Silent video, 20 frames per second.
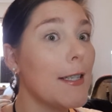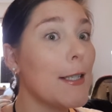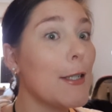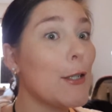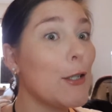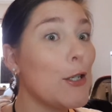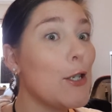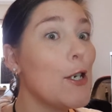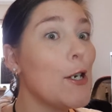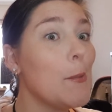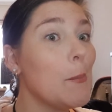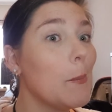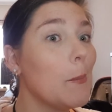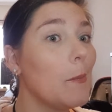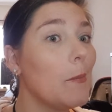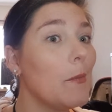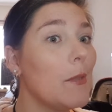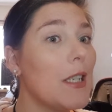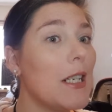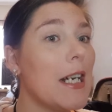a good job.
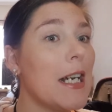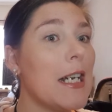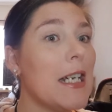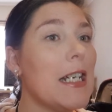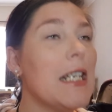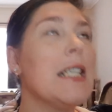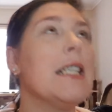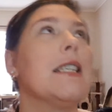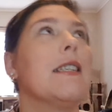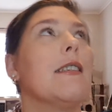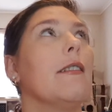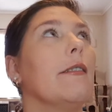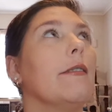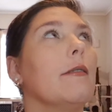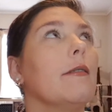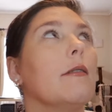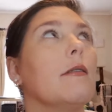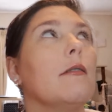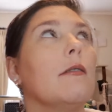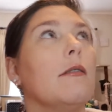Today is
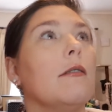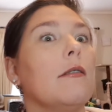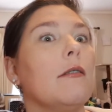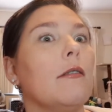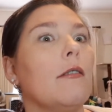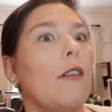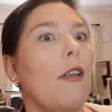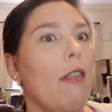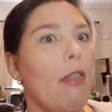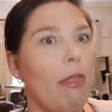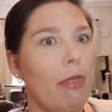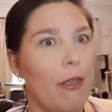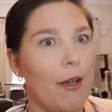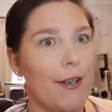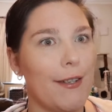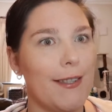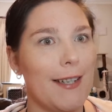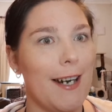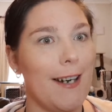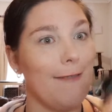
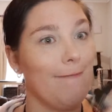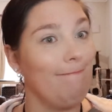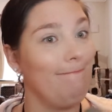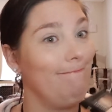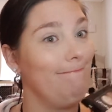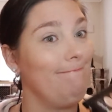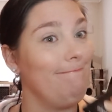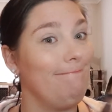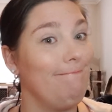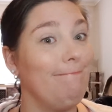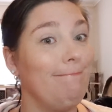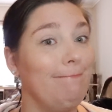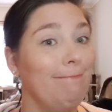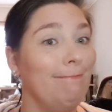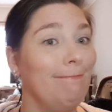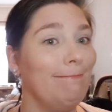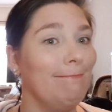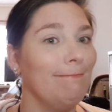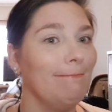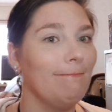Thursday.
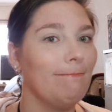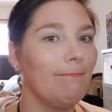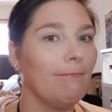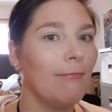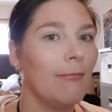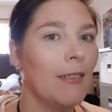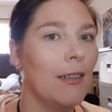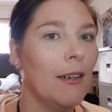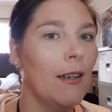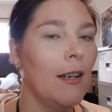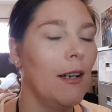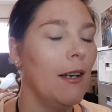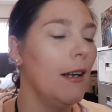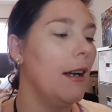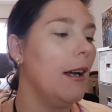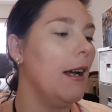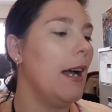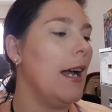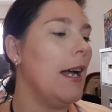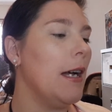Now
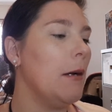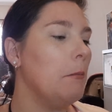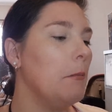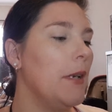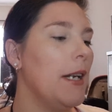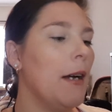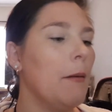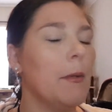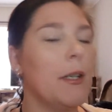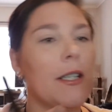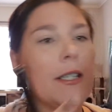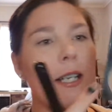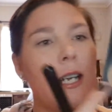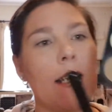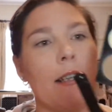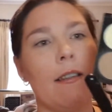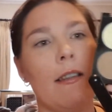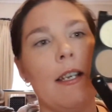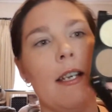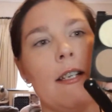I'm going to
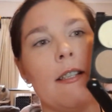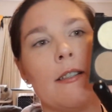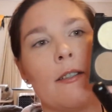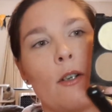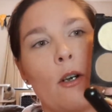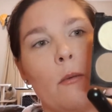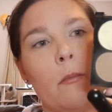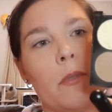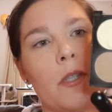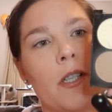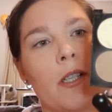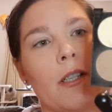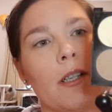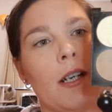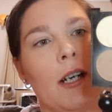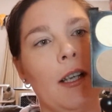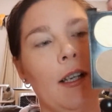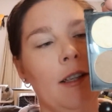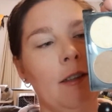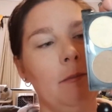take the Sculpt
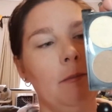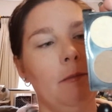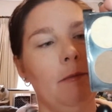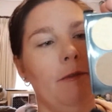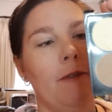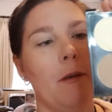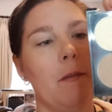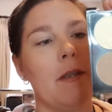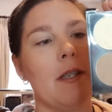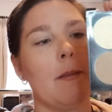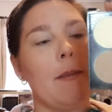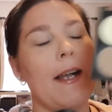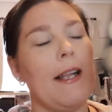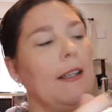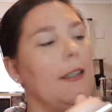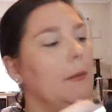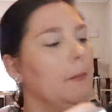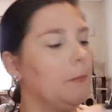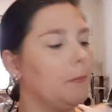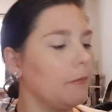colour from this
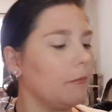palette,